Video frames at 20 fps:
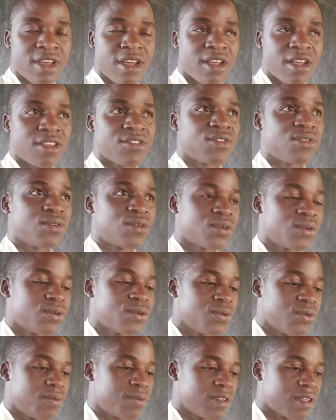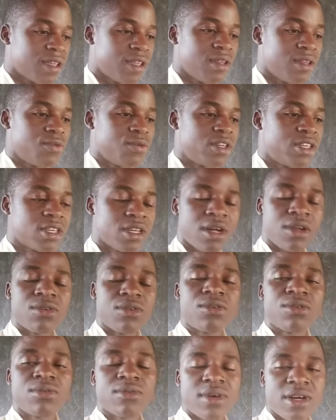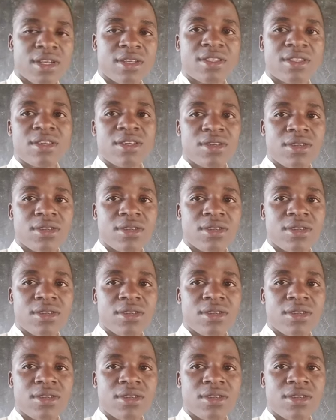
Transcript: As you know, we've said we shall look at